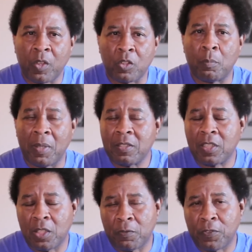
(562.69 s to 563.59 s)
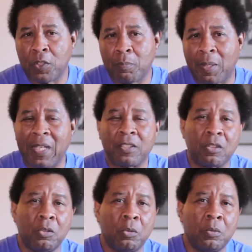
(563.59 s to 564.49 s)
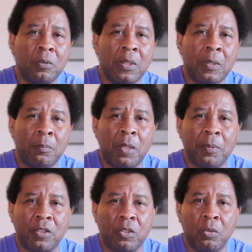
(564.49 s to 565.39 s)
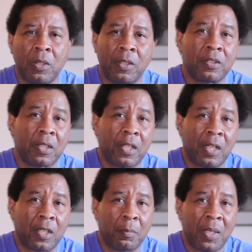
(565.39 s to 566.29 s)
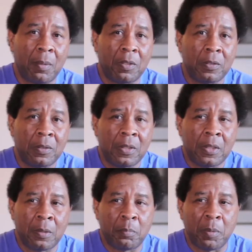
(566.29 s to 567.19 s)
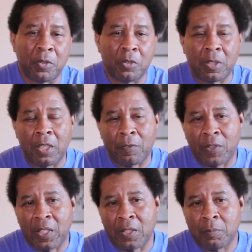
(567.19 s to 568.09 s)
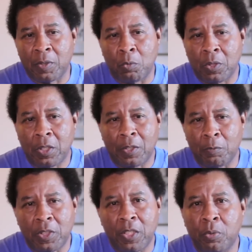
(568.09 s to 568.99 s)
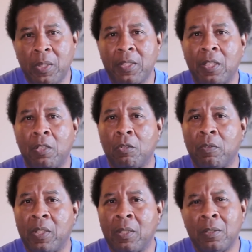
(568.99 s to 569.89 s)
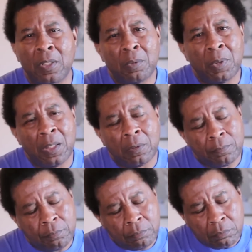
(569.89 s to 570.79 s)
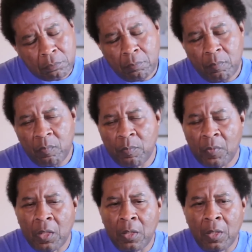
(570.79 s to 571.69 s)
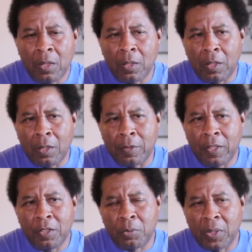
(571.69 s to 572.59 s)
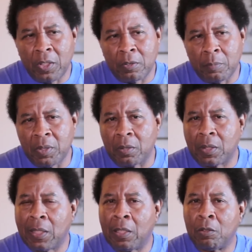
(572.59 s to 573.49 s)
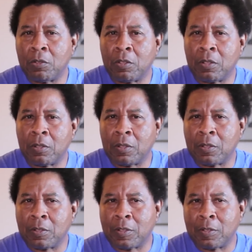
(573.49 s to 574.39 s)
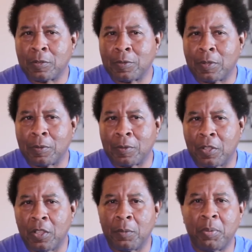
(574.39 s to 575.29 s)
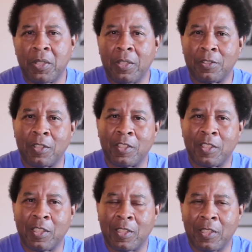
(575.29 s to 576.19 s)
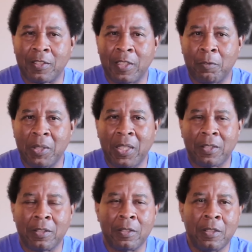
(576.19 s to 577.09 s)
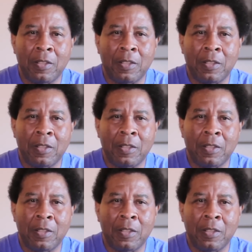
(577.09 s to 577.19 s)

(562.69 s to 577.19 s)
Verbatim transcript: So basically, the first black school, public school in the state of Alabama. People used to often ask me, what, what they train y'all over there? Well, uh, they didn't train us to milk cows or, or, or, or gut pigs, anything like that. We had the